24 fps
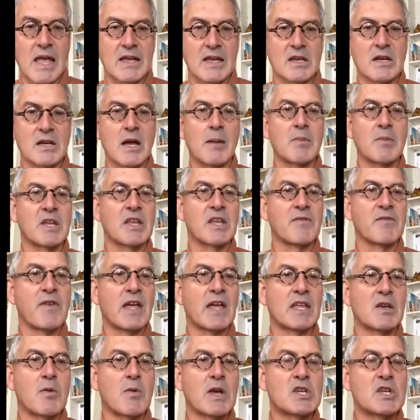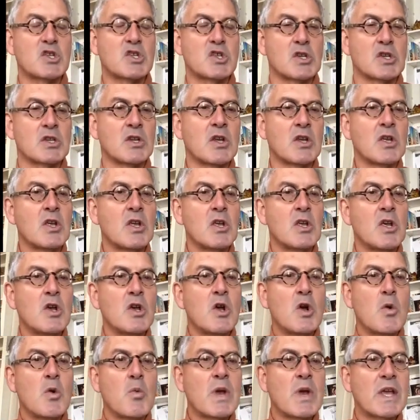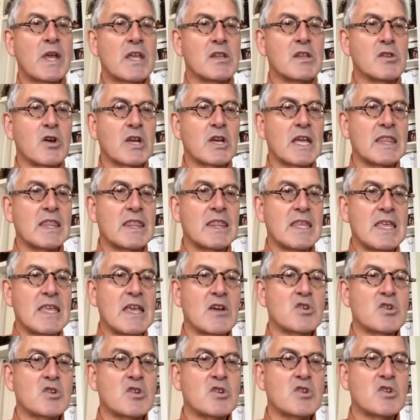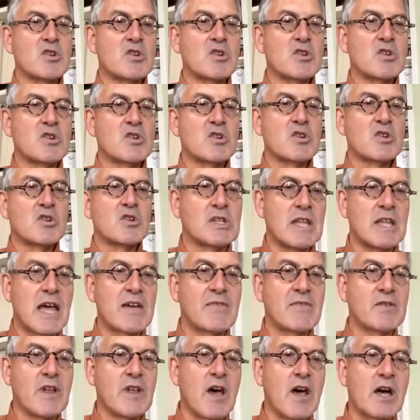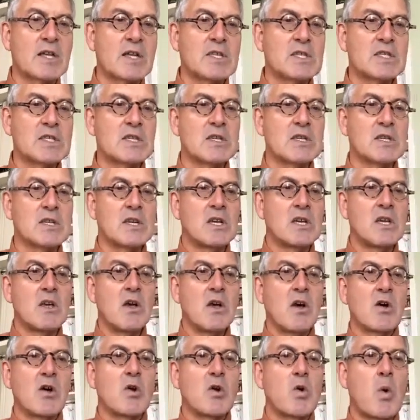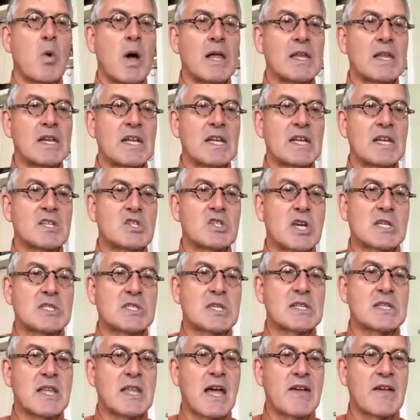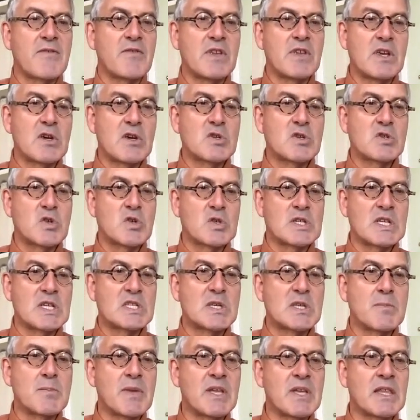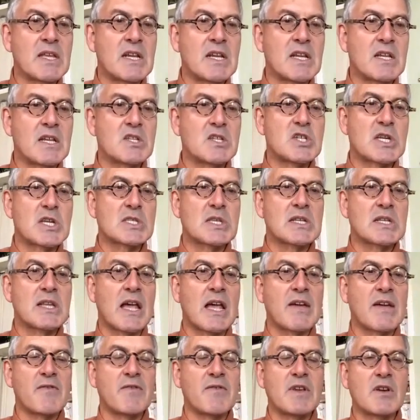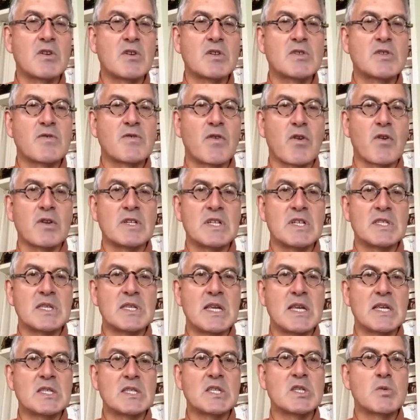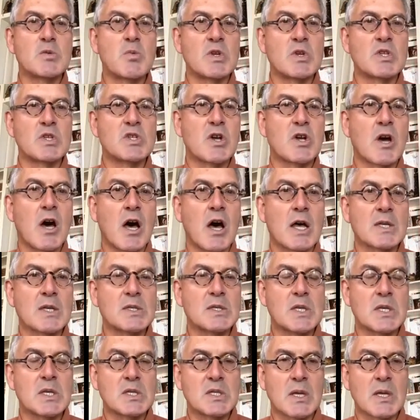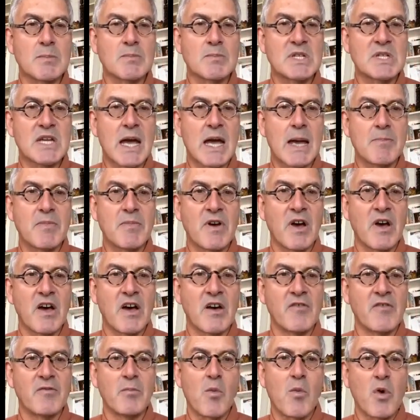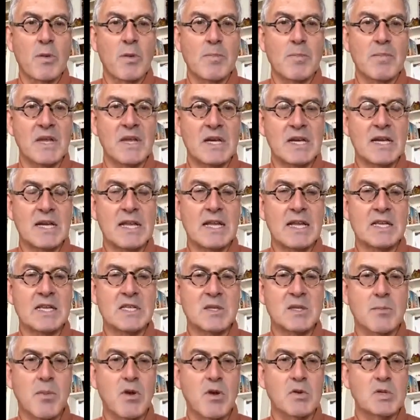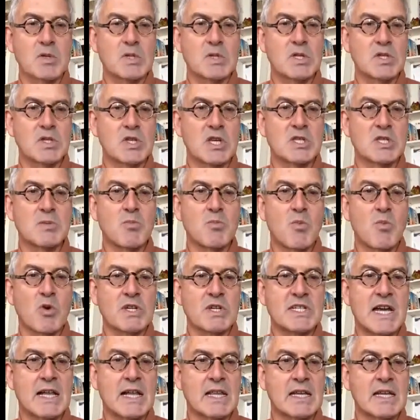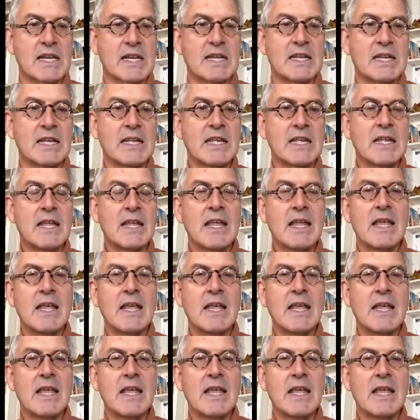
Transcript: economic evaluation. We can look at years of potential life lost, quality adjusted life years or disability adjusted life years for diseases which cause some type of morbidity as opposed to just mortality.